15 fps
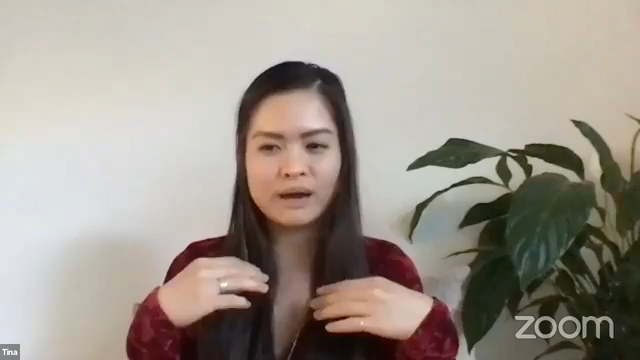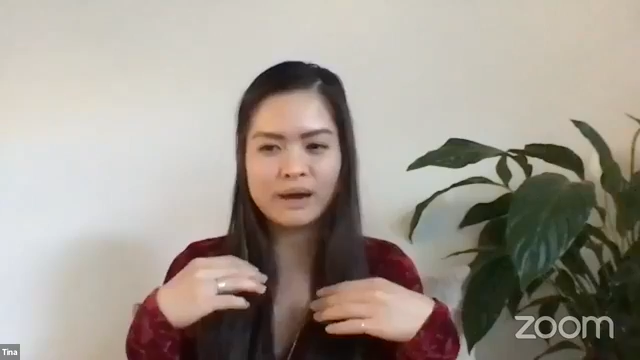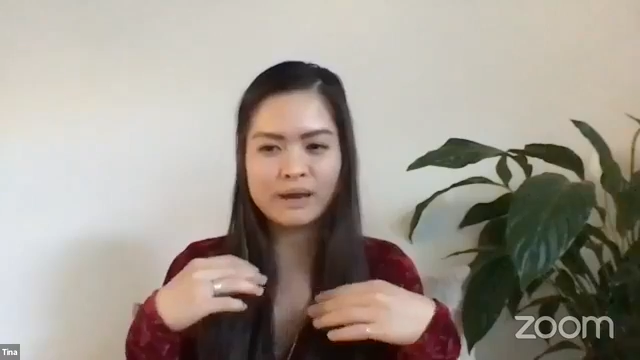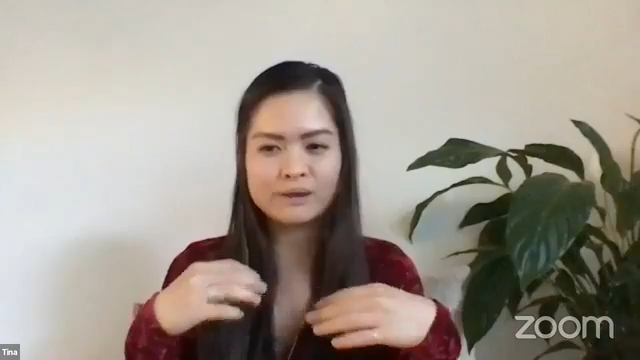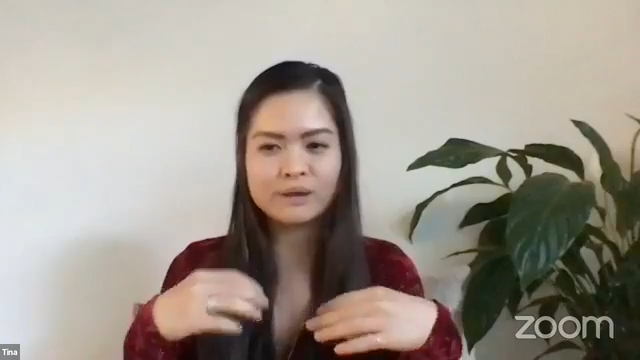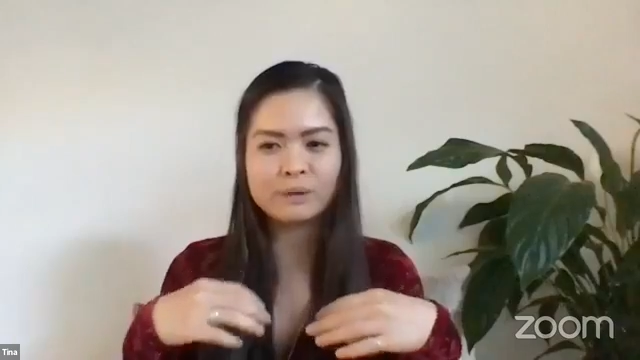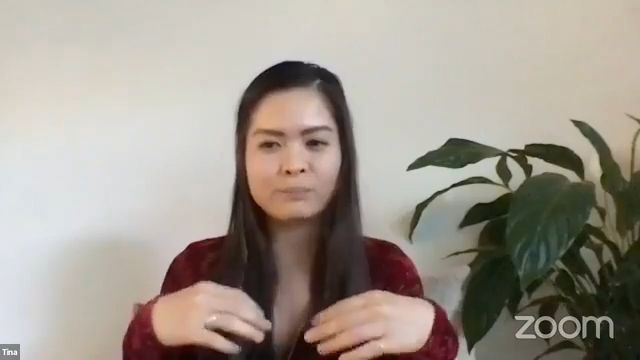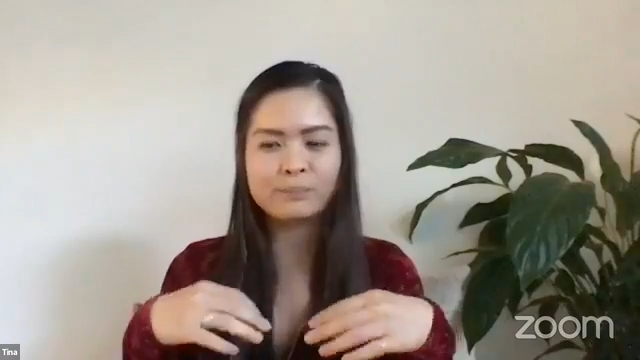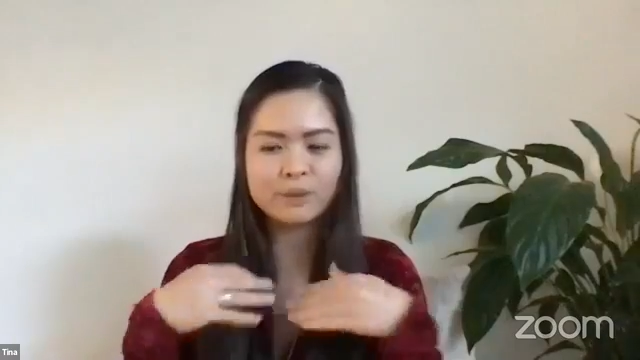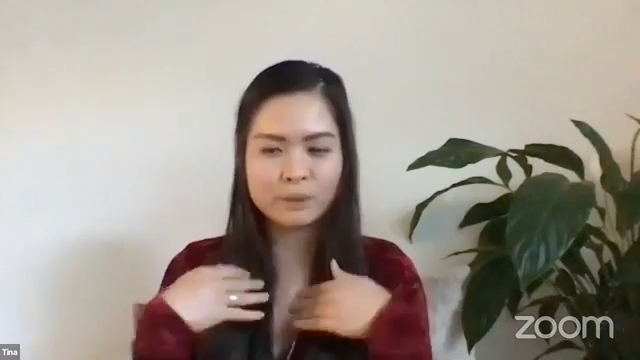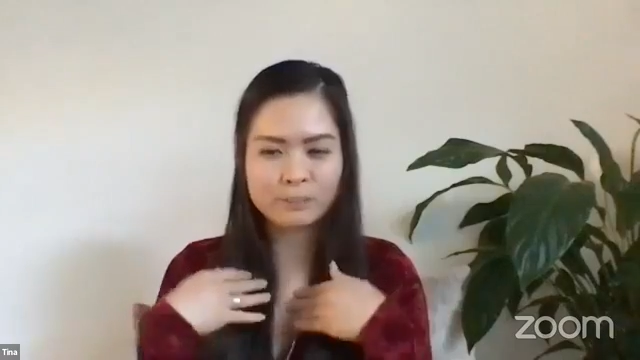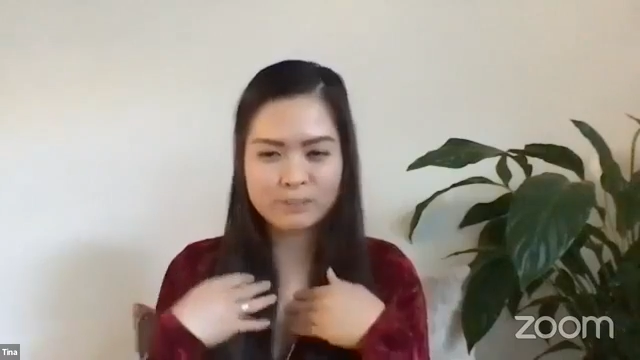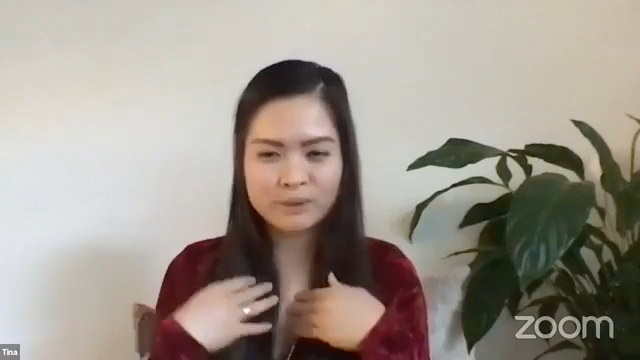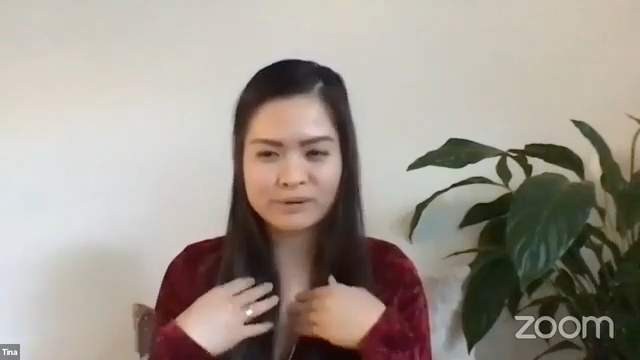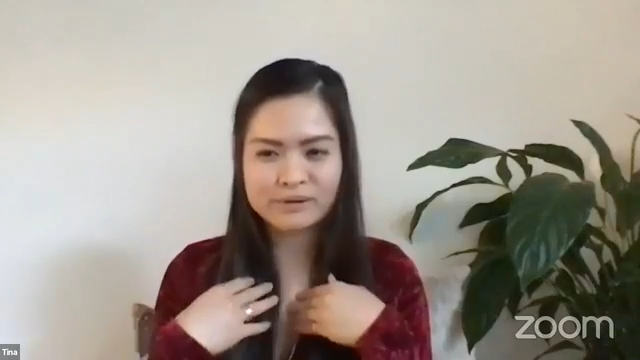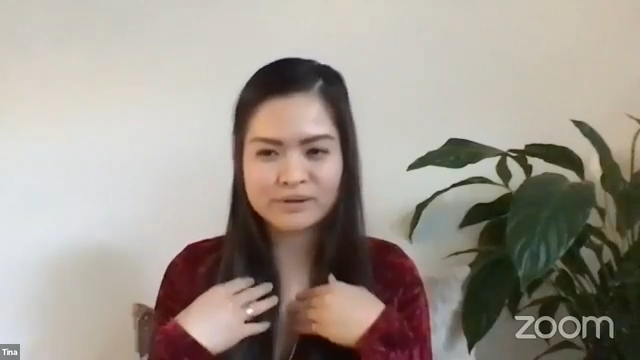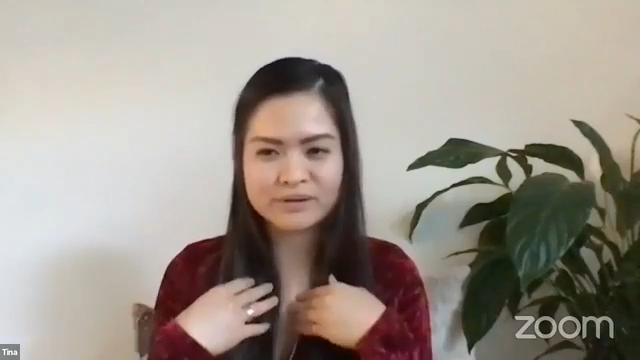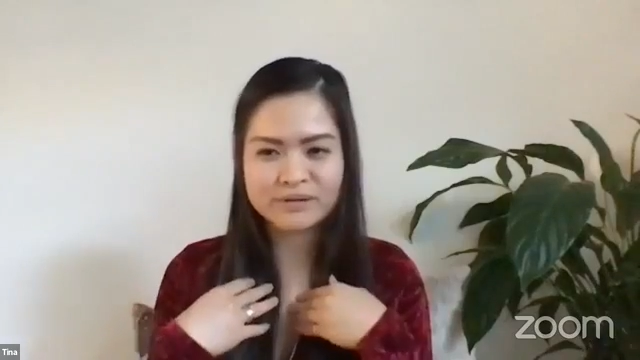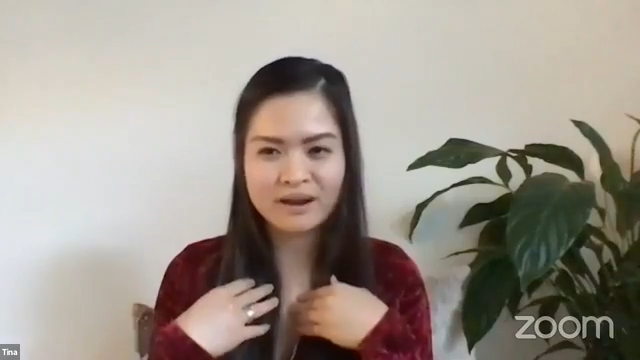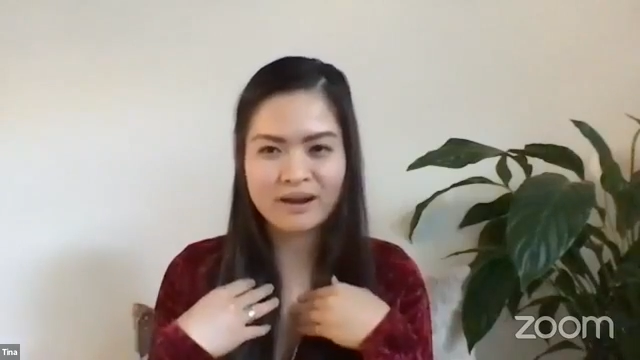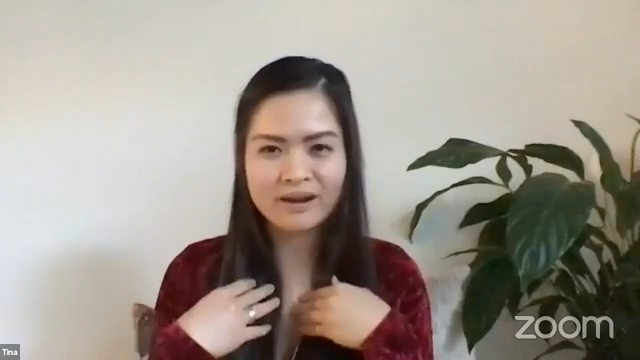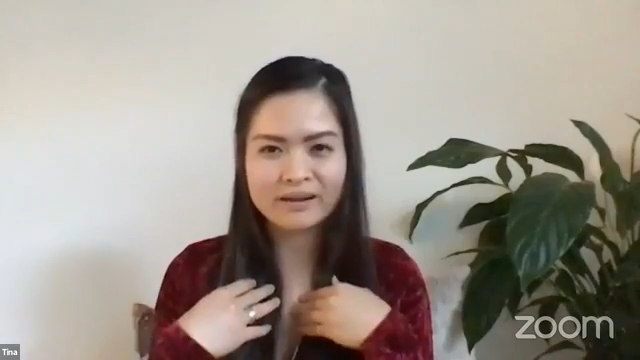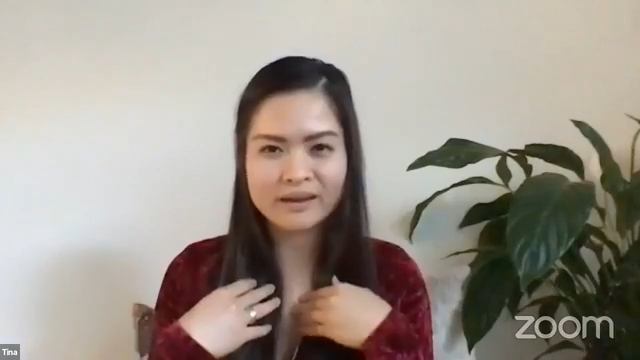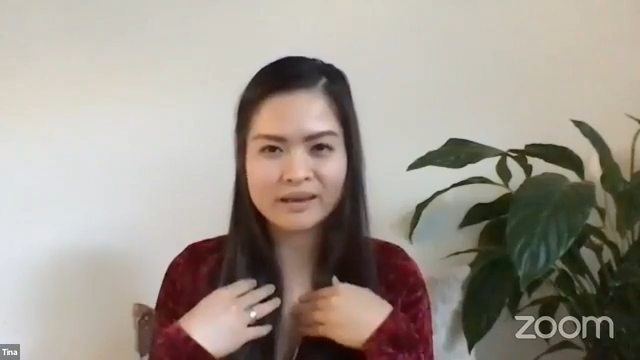you can put on your dog,